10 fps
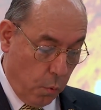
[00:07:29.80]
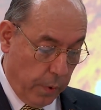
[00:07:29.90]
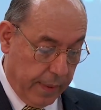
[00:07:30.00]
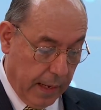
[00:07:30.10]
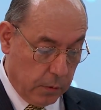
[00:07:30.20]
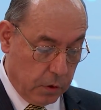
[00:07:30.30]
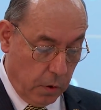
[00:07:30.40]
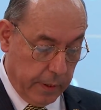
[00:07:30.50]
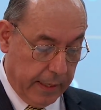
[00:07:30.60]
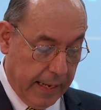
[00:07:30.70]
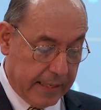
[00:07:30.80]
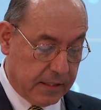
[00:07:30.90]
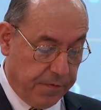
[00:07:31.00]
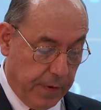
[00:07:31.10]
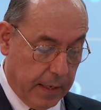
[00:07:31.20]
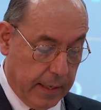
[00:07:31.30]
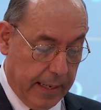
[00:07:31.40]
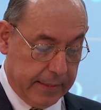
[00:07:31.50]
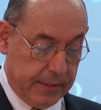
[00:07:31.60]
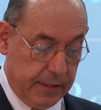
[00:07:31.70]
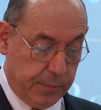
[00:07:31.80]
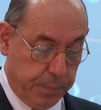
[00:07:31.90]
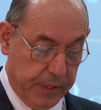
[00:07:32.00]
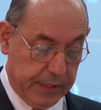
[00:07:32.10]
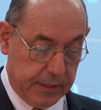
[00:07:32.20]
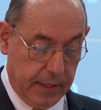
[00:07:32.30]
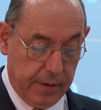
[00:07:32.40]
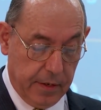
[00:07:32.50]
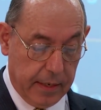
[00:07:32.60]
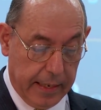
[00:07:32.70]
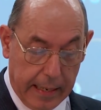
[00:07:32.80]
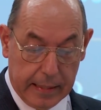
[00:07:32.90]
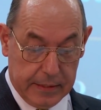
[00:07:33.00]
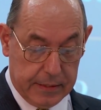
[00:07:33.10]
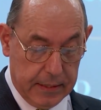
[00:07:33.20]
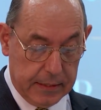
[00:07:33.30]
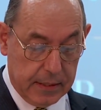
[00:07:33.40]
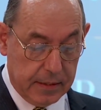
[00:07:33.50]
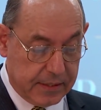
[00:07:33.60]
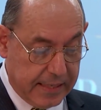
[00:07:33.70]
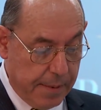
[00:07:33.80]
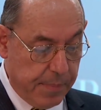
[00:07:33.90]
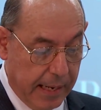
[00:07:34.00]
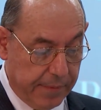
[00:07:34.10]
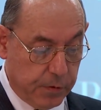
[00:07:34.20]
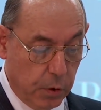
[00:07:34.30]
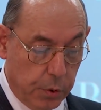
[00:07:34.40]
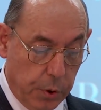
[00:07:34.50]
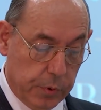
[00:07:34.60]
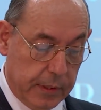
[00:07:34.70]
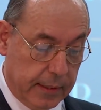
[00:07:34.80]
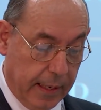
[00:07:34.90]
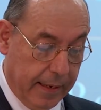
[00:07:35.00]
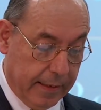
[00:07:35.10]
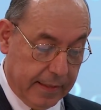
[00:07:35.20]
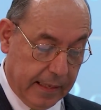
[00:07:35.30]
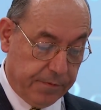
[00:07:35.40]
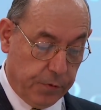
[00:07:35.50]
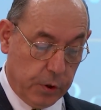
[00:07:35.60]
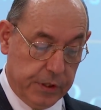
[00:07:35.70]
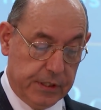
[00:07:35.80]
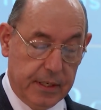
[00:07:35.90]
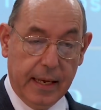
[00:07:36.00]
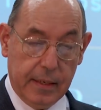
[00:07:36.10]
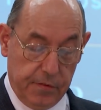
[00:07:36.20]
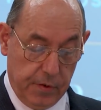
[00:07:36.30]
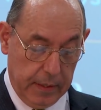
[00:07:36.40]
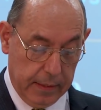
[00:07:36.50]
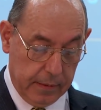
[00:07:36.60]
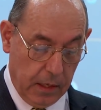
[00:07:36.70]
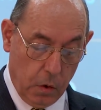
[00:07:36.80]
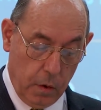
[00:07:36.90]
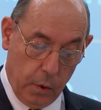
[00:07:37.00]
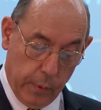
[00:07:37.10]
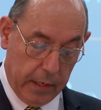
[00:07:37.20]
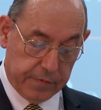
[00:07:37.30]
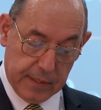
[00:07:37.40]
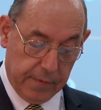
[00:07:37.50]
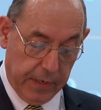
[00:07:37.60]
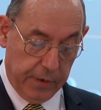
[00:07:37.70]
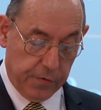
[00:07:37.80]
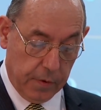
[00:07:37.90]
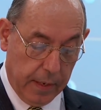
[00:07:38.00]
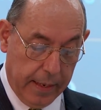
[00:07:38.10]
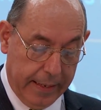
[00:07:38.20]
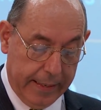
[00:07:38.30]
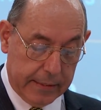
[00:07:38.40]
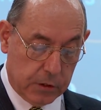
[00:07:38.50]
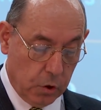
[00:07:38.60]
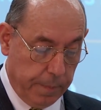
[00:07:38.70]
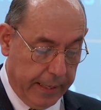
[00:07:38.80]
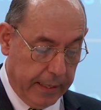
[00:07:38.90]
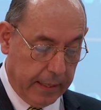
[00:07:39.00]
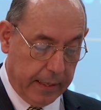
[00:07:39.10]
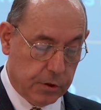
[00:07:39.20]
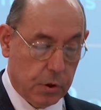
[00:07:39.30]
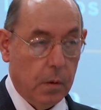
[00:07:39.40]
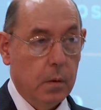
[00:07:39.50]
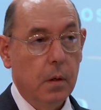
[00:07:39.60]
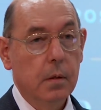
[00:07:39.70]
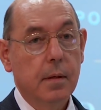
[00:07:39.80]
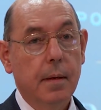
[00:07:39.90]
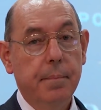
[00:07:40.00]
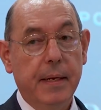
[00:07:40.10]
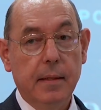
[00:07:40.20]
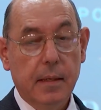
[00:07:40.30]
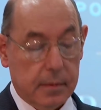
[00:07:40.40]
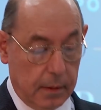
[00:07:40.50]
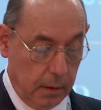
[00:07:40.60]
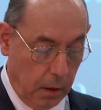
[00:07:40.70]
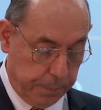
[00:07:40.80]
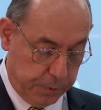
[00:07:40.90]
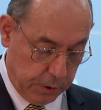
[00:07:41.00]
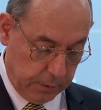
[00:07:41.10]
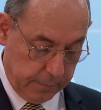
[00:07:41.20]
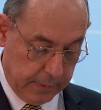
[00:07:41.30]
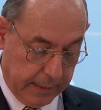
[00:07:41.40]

Without going as far as this priest in their analysis, some have concluded that for Christianity, the only way of salvation is to make a so-called Benedictine option